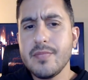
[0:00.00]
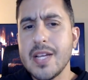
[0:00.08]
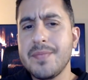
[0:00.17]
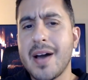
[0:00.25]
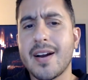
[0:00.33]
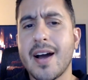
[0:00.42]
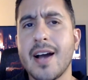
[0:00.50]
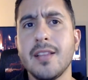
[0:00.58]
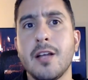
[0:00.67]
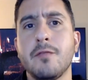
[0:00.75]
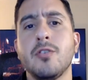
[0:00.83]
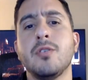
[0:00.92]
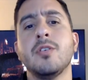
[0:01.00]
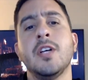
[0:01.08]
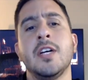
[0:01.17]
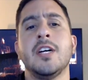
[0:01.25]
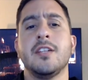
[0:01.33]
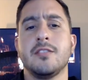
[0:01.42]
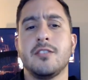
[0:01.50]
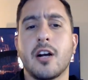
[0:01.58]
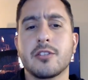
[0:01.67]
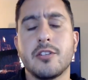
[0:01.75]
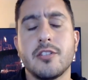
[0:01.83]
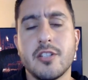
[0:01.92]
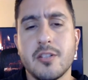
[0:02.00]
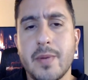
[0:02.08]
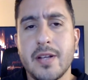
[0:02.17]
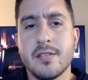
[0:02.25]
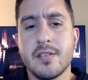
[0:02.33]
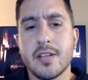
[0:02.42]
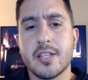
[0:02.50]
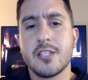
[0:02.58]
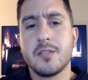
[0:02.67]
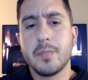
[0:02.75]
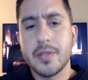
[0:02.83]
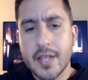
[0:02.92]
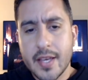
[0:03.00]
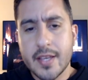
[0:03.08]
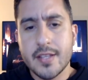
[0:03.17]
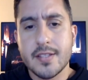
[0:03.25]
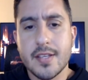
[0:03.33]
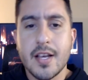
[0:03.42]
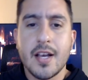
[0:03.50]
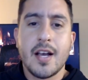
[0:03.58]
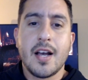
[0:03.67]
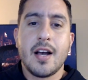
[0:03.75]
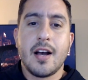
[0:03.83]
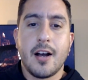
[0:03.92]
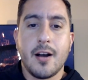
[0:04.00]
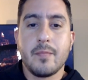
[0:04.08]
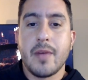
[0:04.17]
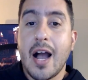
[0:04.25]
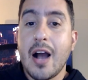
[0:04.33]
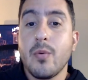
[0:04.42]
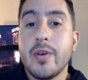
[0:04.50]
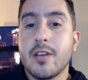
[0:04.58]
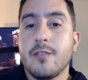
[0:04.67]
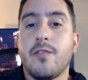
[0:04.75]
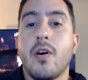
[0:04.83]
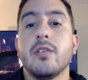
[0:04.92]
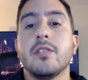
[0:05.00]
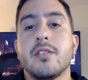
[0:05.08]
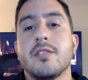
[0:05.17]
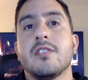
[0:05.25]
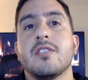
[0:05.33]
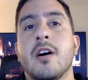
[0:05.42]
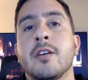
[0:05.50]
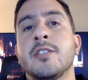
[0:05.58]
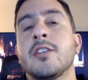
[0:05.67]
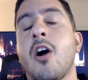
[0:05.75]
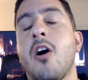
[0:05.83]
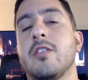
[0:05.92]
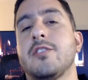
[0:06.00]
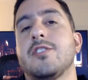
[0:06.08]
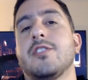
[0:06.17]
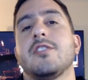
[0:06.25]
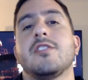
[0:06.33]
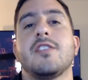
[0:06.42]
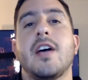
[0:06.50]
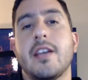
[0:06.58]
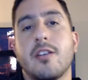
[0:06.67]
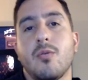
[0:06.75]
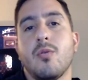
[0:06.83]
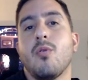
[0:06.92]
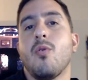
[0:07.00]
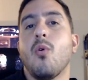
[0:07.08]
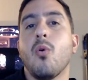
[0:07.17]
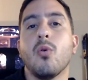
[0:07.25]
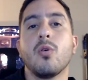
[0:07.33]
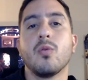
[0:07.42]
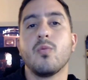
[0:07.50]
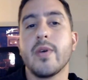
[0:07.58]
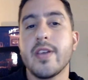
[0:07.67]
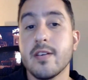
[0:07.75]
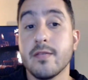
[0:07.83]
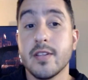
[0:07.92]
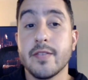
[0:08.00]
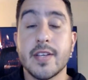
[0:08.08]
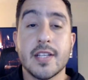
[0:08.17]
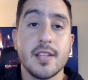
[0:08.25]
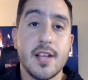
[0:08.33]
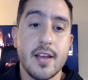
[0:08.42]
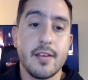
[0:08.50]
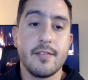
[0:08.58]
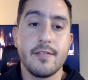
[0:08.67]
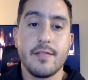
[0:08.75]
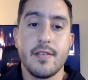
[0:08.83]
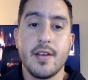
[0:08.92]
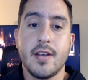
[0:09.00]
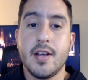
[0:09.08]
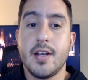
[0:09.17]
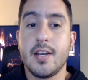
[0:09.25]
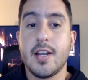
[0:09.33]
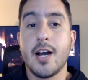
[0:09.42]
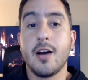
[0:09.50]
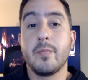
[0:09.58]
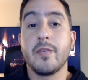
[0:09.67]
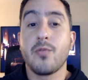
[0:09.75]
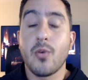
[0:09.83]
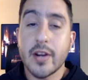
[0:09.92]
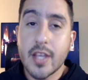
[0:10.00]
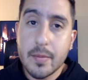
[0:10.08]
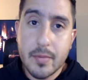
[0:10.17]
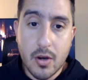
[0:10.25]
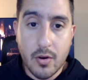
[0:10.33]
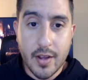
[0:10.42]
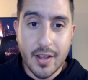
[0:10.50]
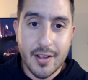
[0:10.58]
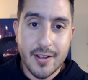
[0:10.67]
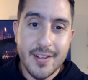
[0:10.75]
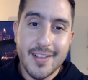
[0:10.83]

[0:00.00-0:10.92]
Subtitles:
Now, at a high level, Dr. Dispenza explains how we can fall into this unconscious cycle or way of living life. Now, before I keep going,